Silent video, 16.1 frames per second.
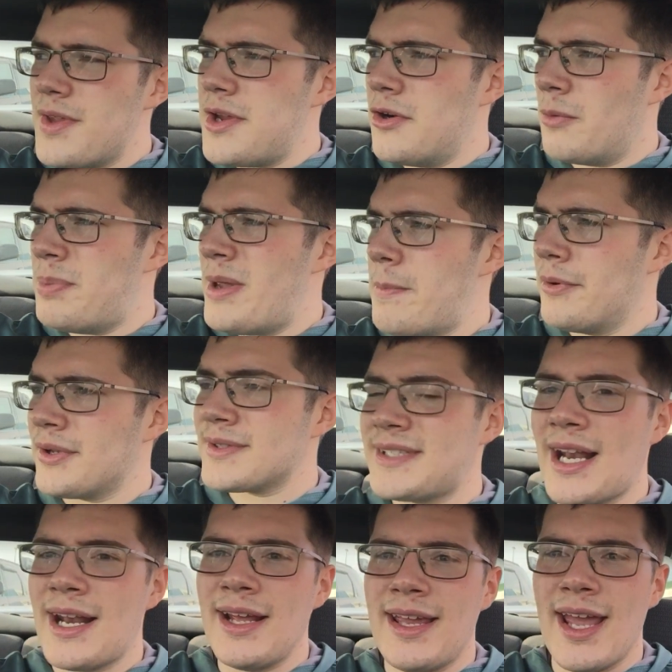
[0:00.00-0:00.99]
you know, people's
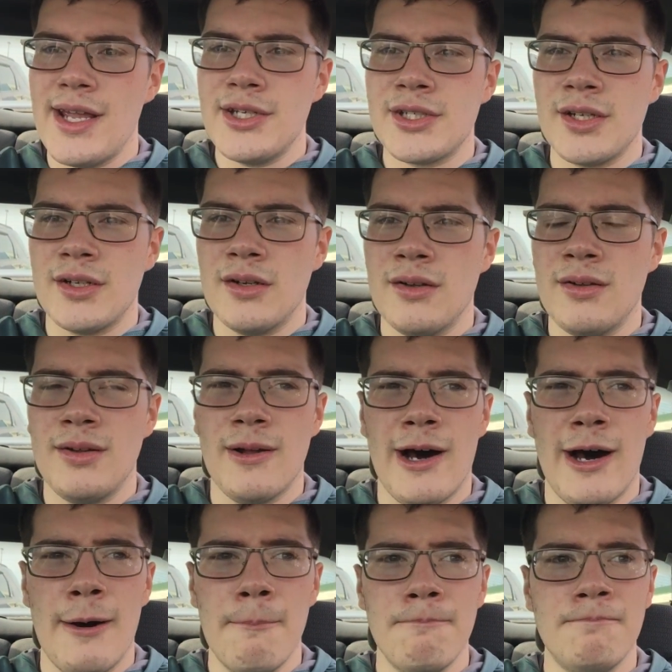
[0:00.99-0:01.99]
dedication.
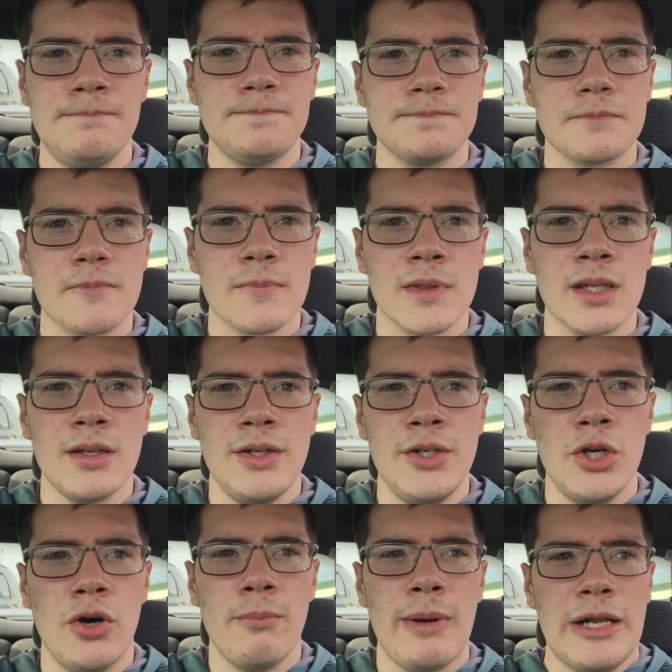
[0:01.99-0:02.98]

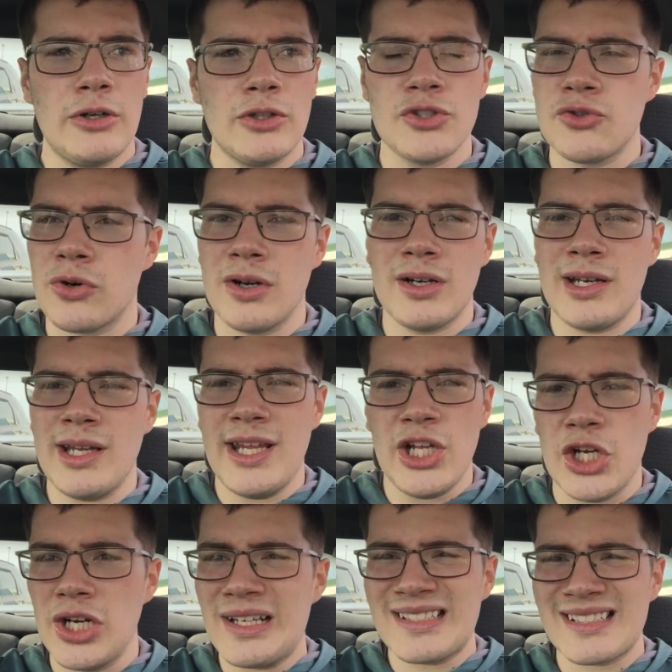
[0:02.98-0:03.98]
You know, Michael Jordan,
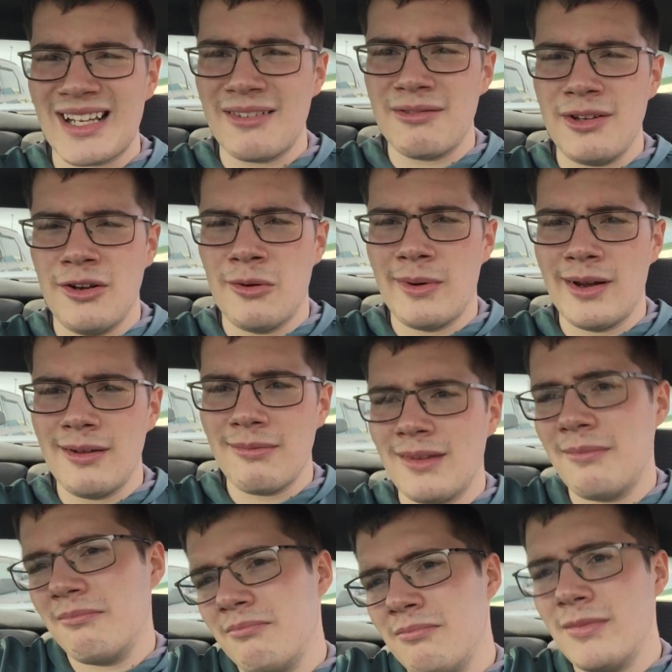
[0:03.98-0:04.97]
he could have said, you know what,
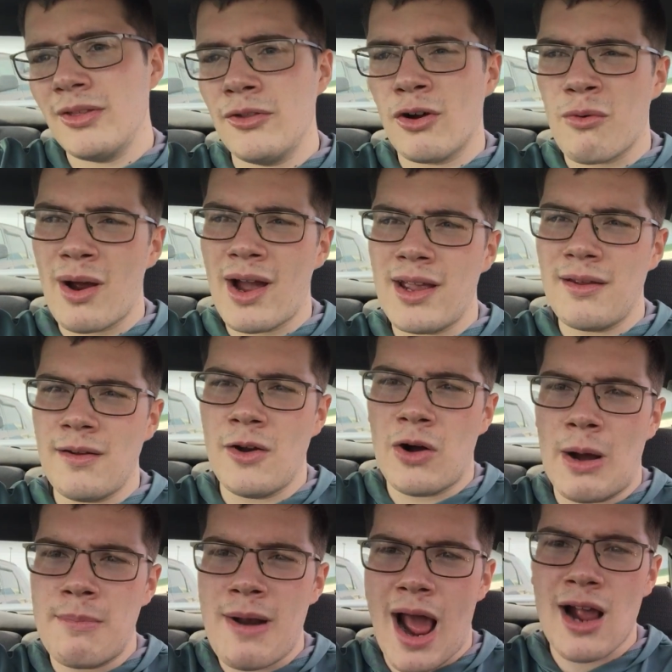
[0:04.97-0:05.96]
they're right, you
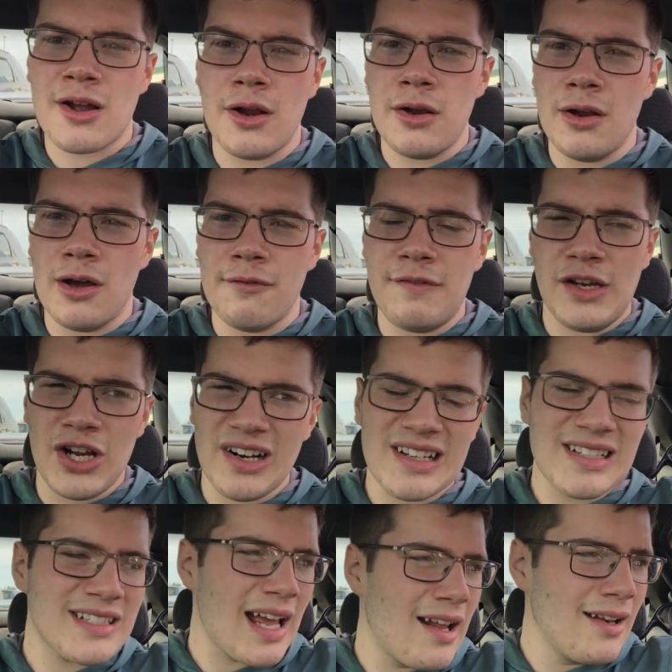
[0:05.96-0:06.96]
know, I'm not good enough. He could
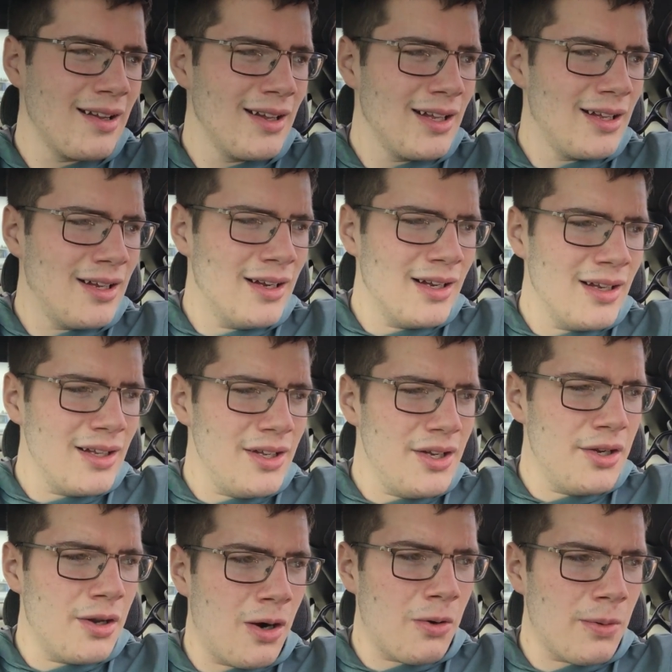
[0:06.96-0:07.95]
have said,
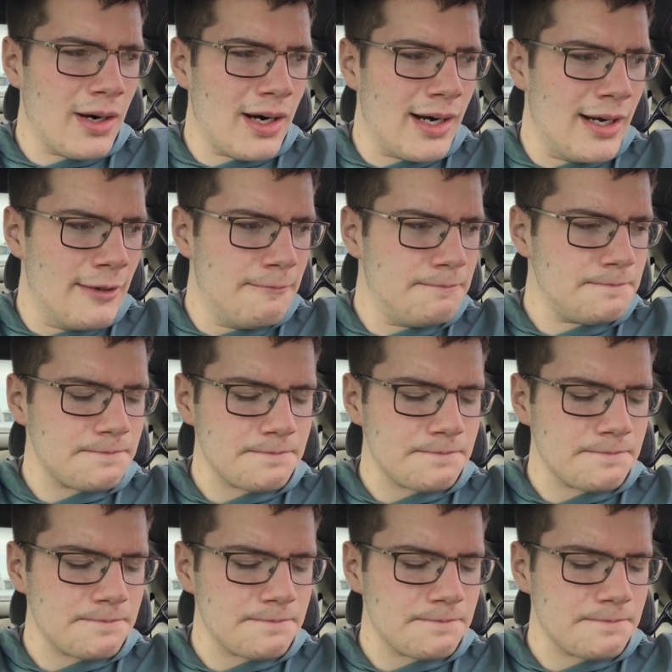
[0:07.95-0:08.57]
you know,